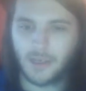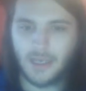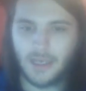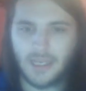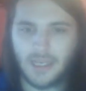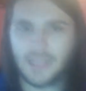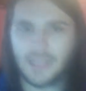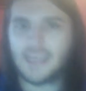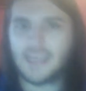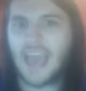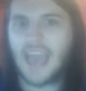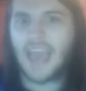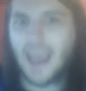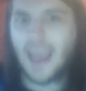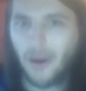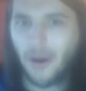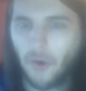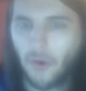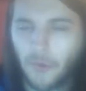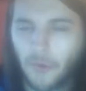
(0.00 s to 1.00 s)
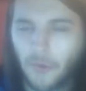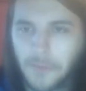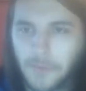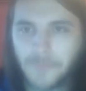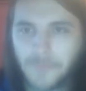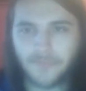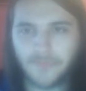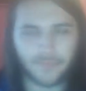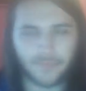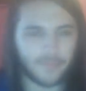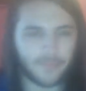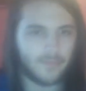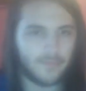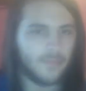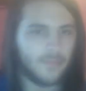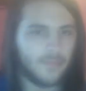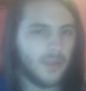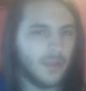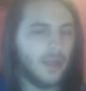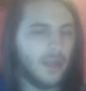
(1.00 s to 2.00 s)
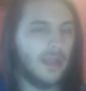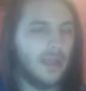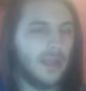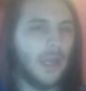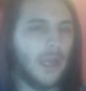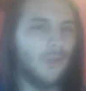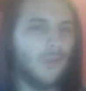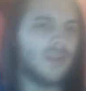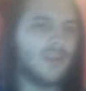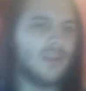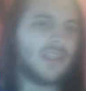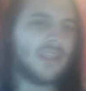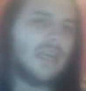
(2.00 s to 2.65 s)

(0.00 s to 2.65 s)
He didn't care. Which is